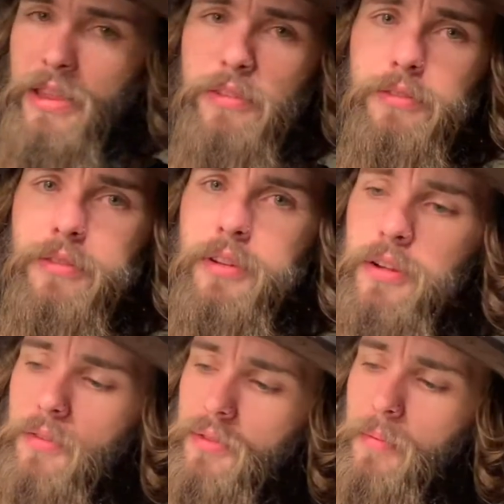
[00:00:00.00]
then
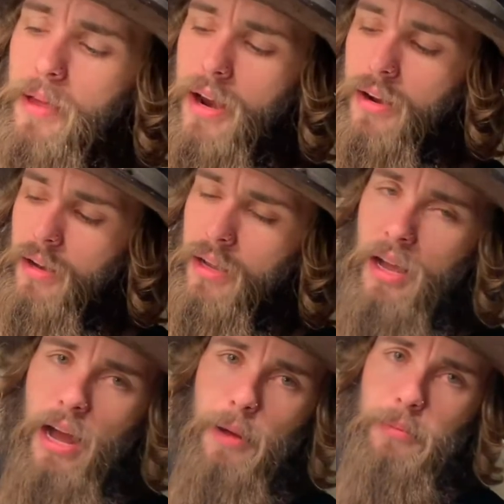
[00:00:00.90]
from there,
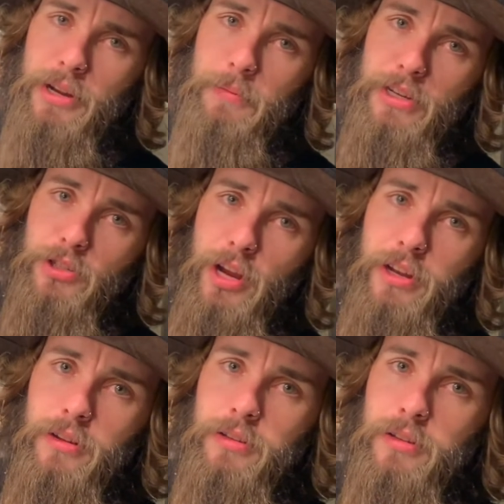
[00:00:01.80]
I put in my drain